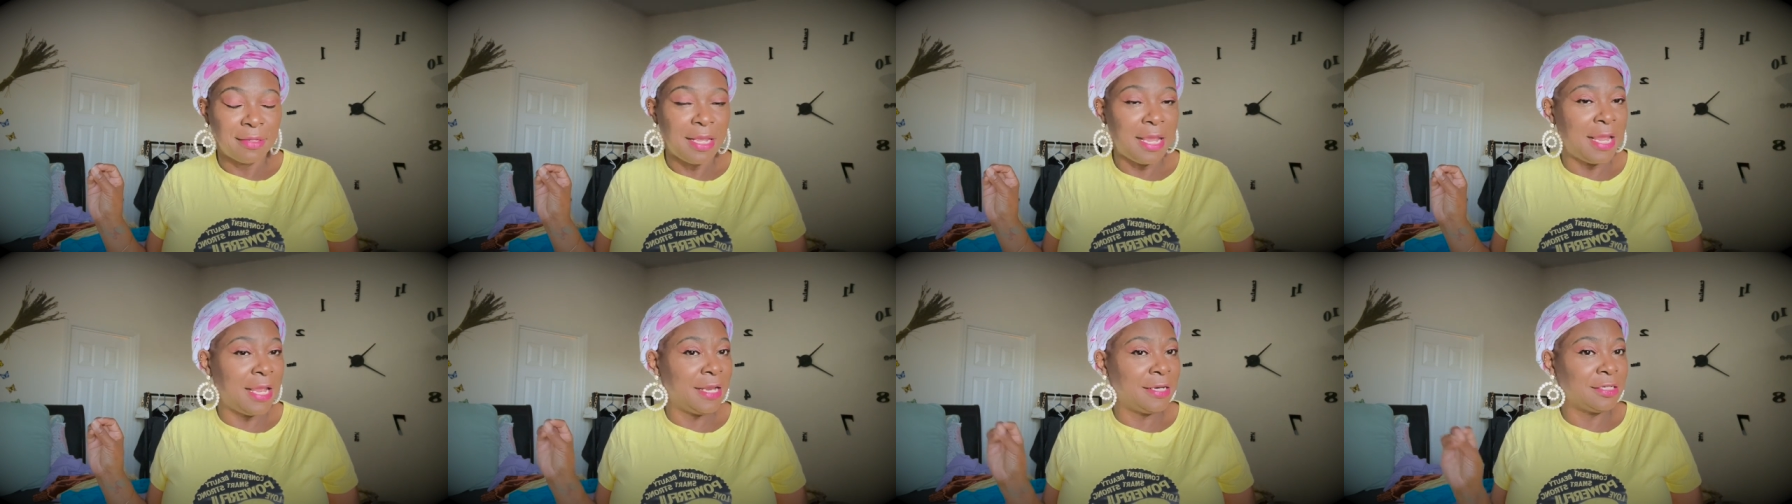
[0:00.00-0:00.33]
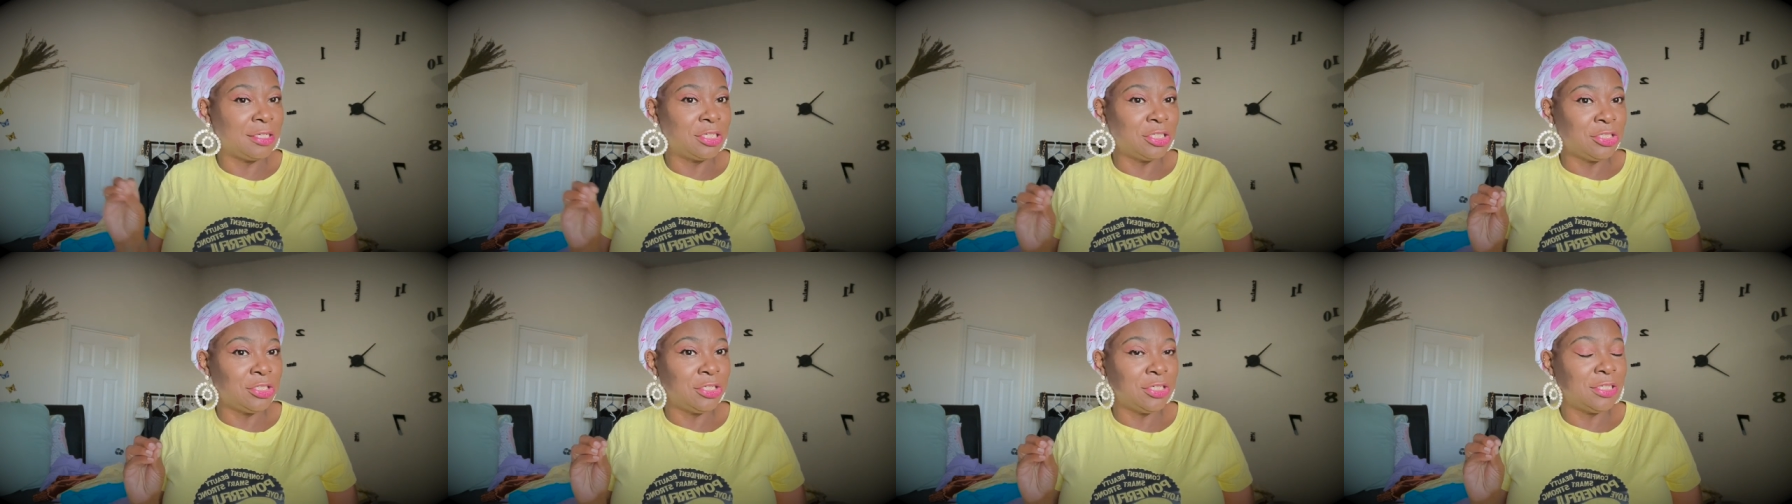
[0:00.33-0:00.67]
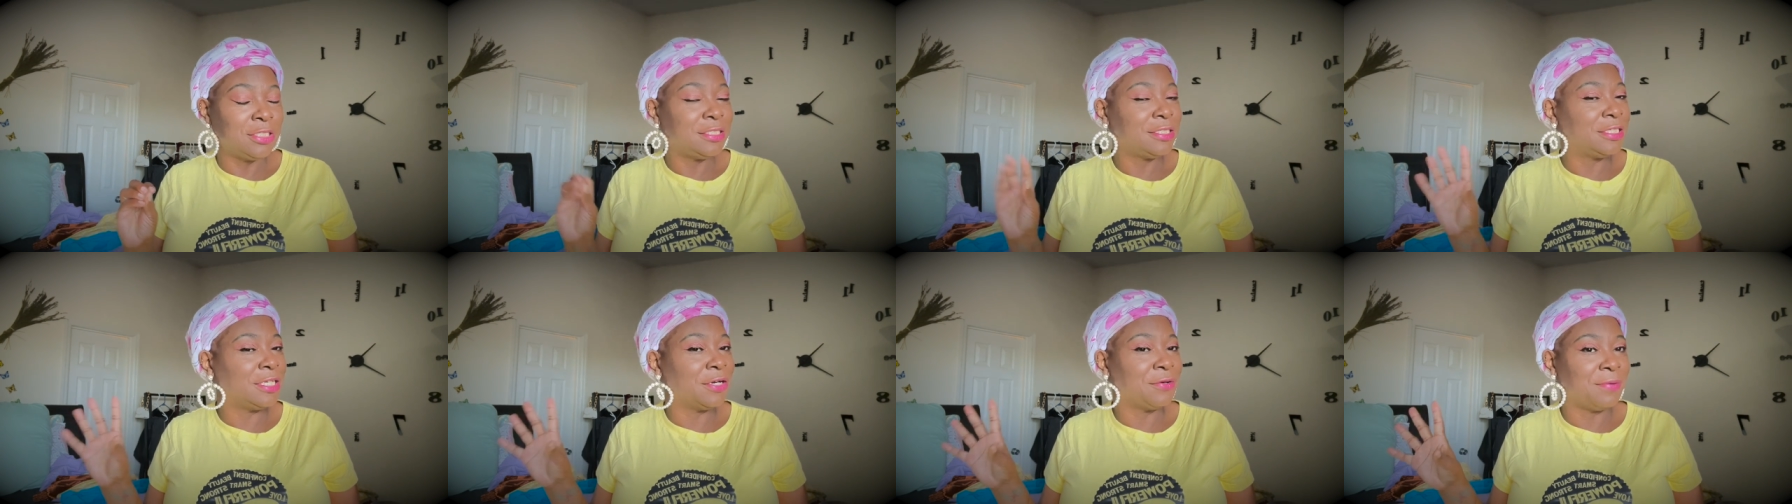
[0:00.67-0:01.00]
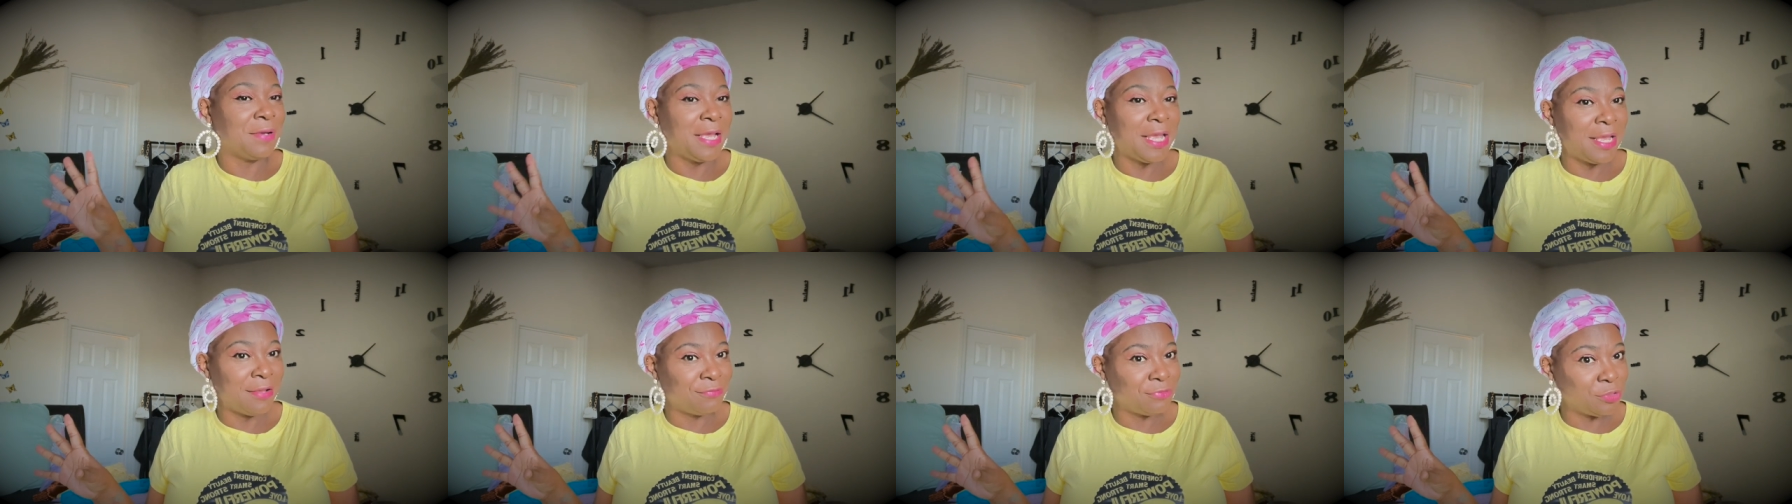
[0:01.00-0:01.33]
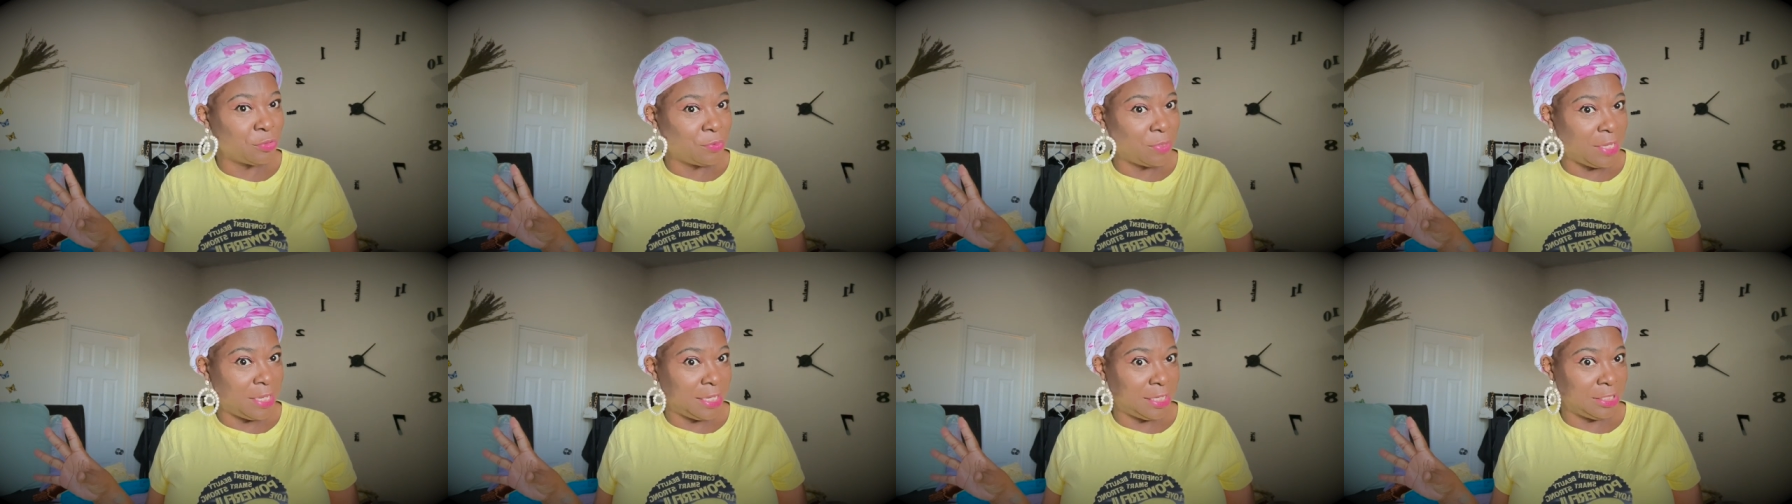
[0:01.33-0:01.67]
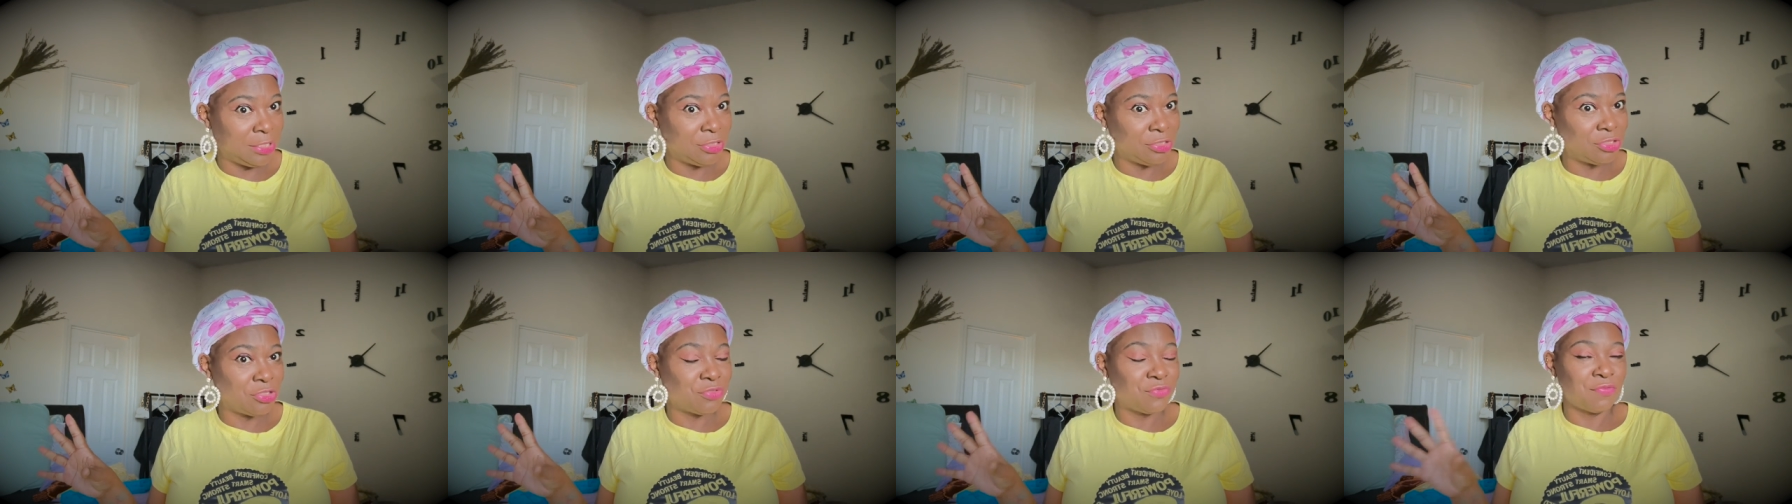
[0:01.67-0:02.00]
And good don't have no
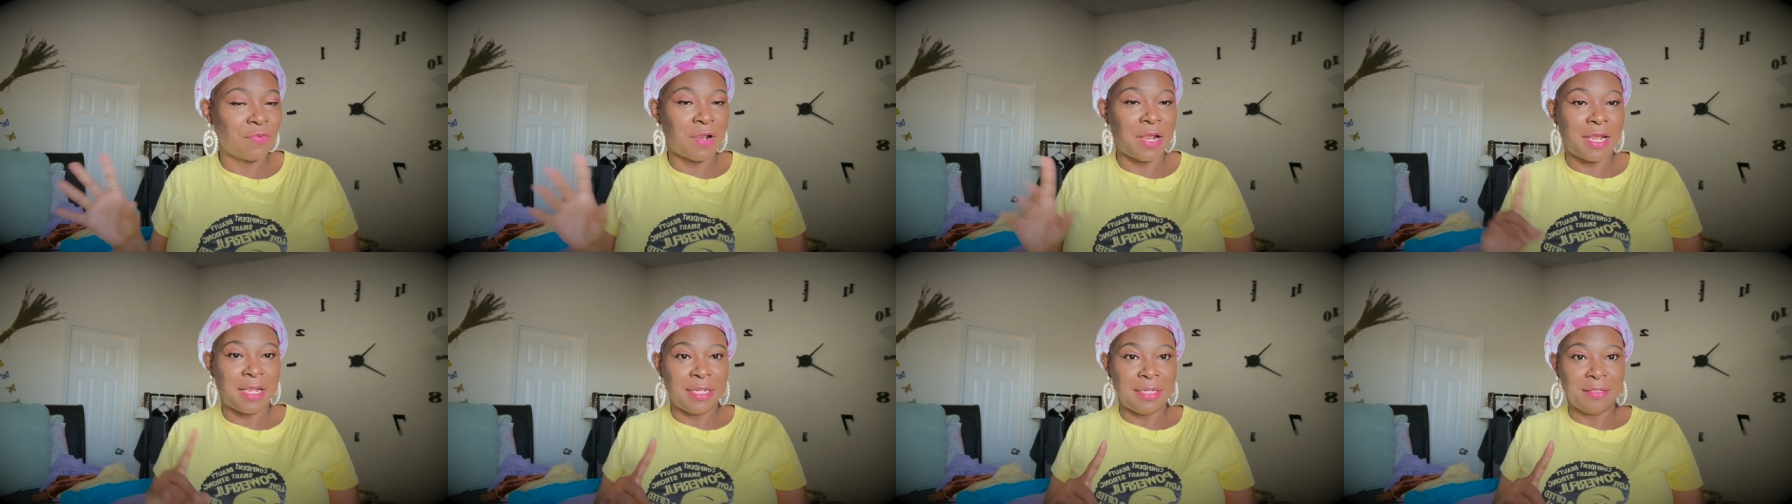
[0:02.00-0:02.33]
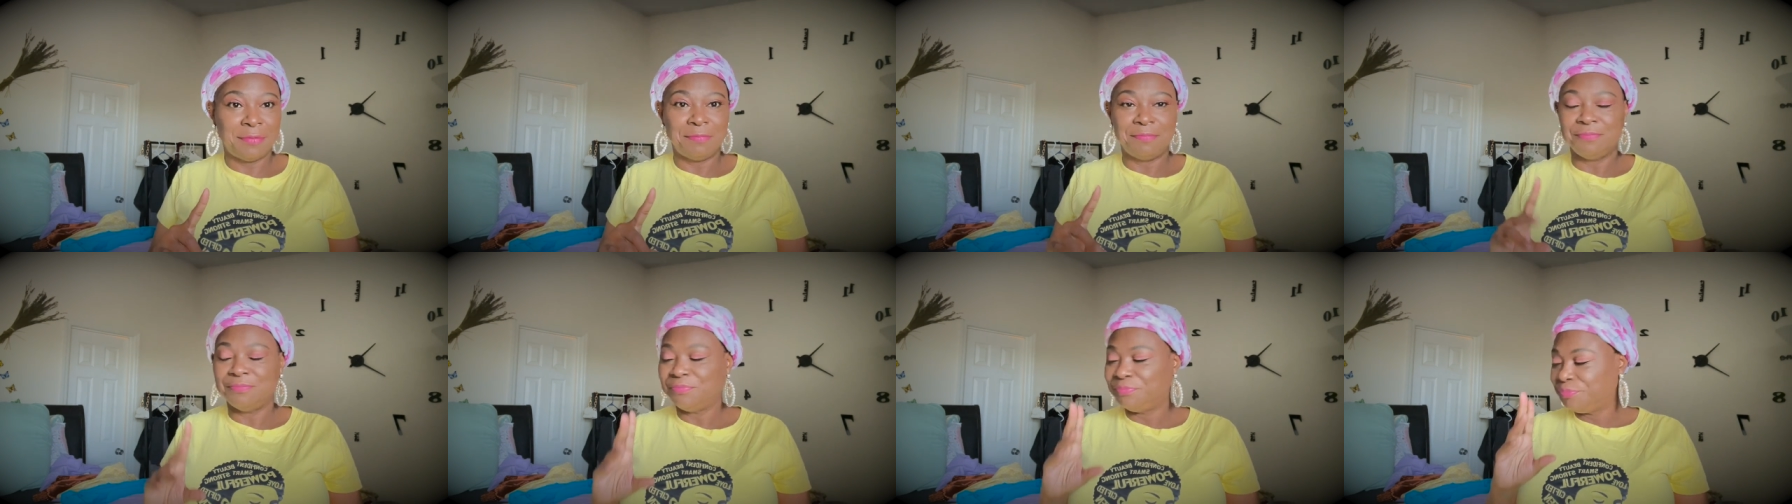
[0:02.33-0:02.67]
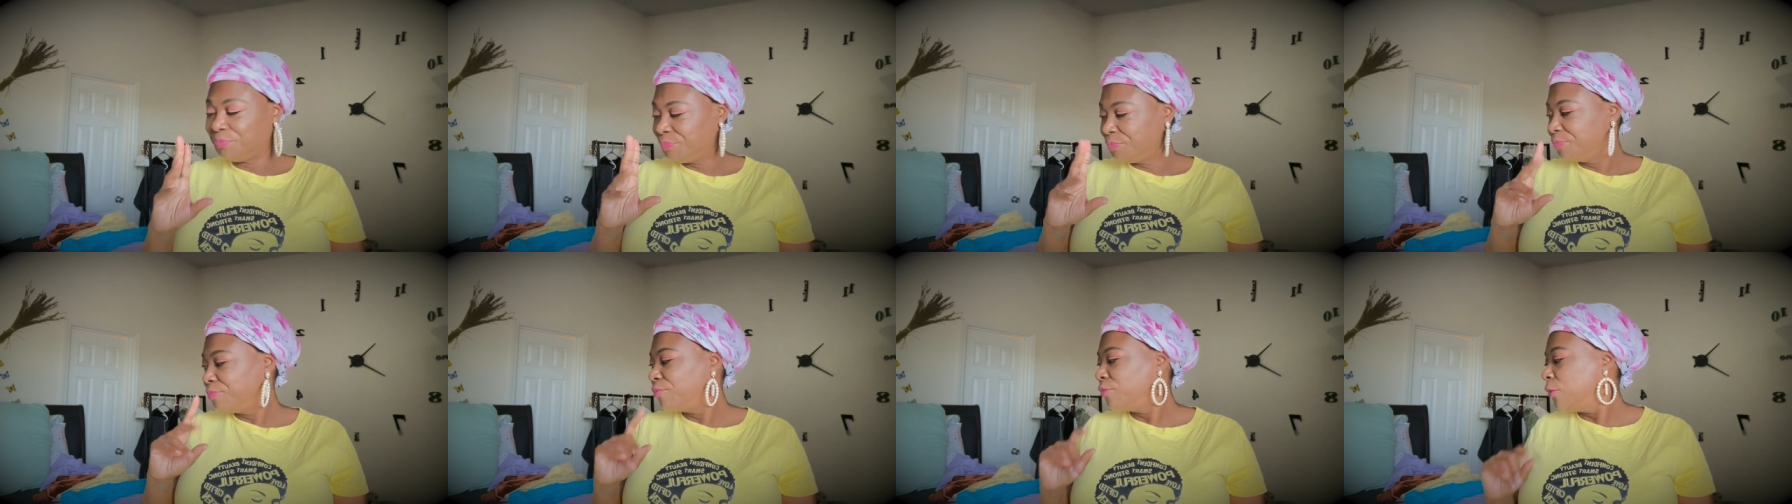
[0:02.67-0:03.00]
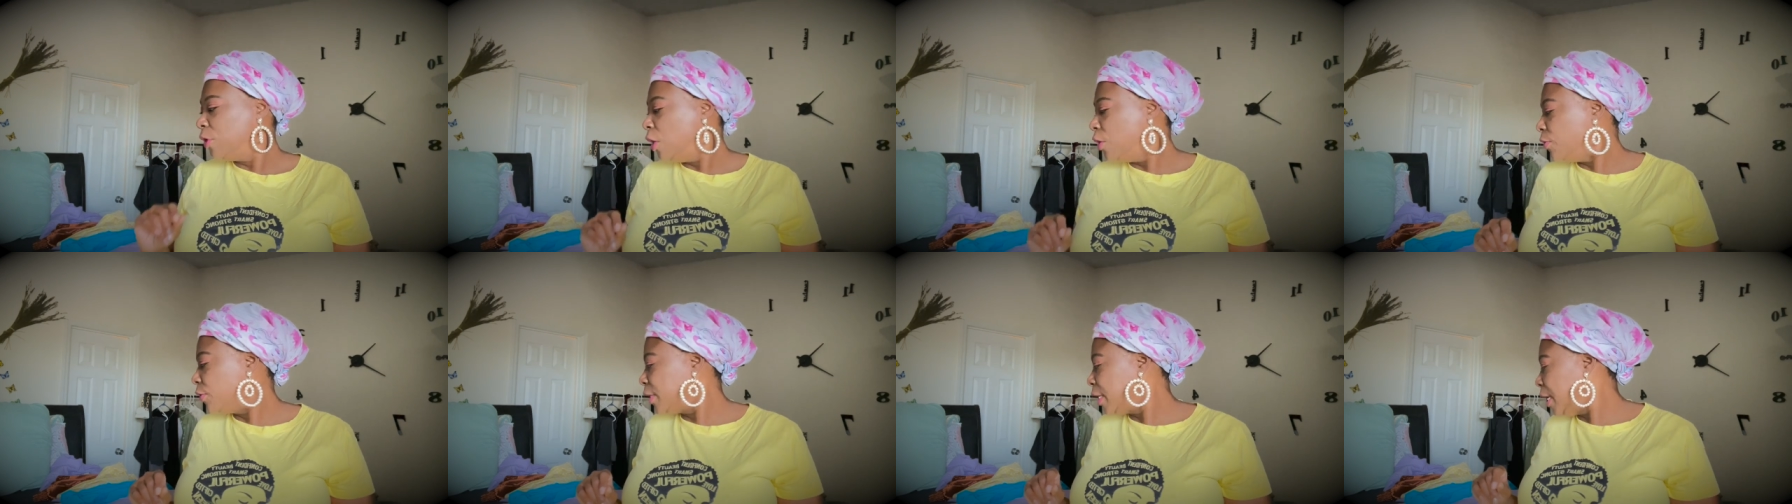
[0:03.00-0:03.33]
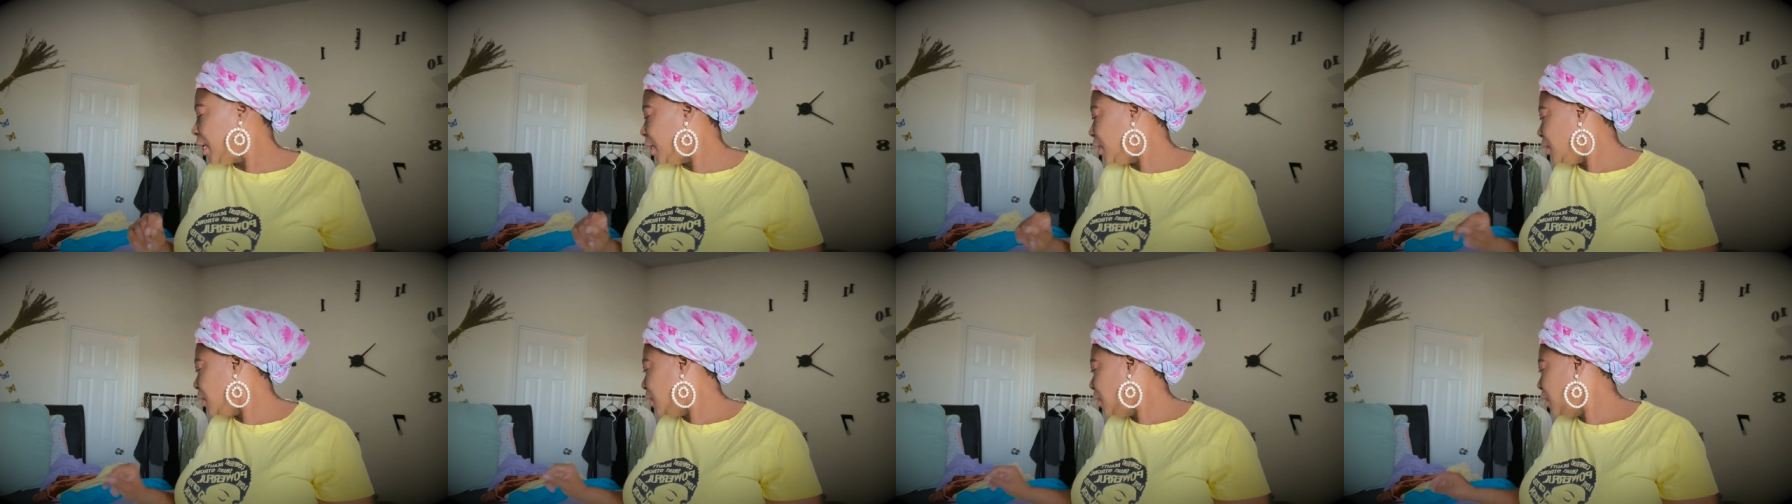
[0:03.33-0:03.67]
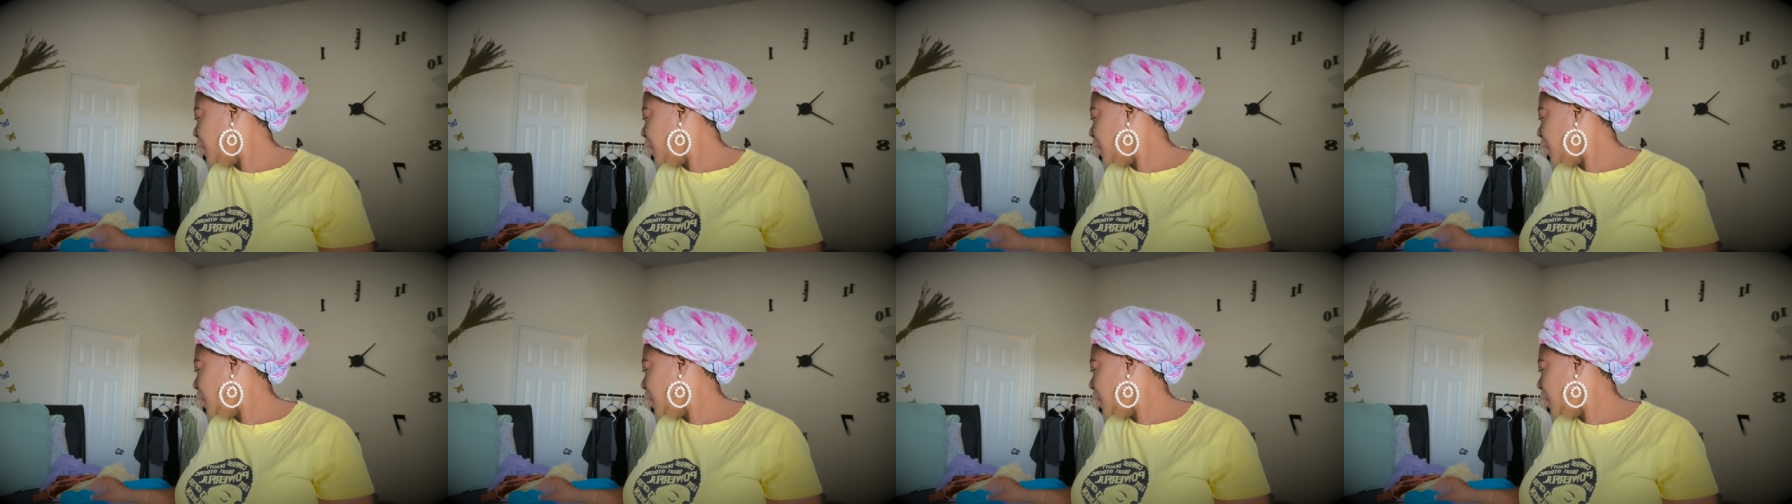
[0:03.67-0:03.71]
age, right? Okay.